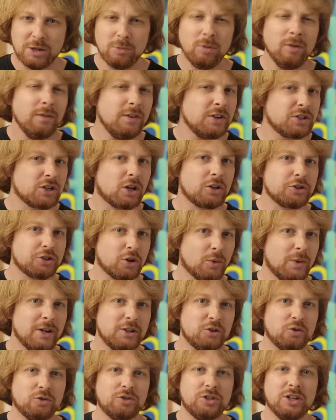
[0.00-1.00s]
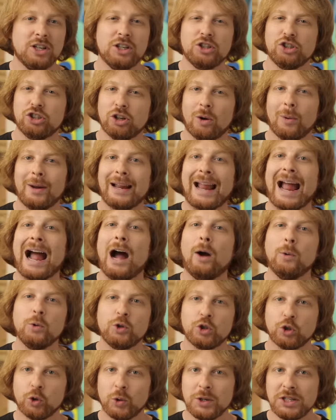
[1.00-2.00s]
The movie is also interested in showing
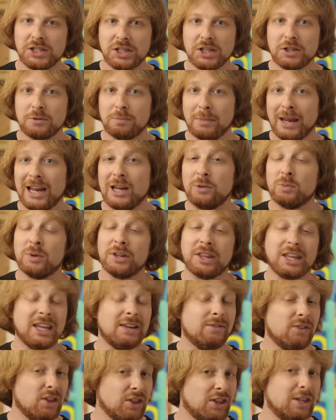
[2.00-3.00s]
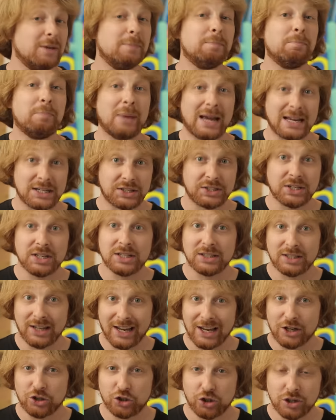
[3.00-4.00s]
how choices made with even the best
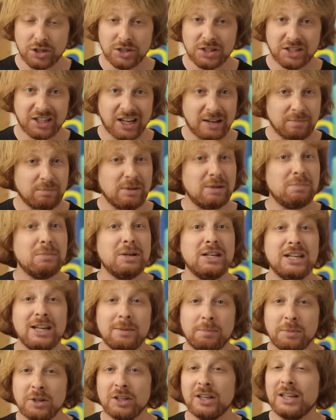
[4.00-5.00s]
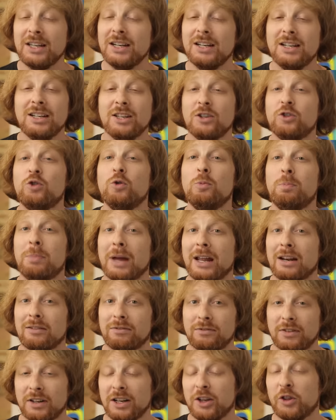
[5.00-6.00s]
intentions can be manipulated into
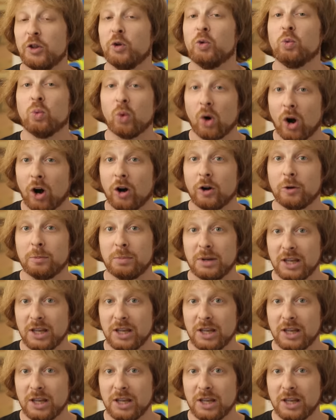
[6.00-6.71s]
benefiting the wrong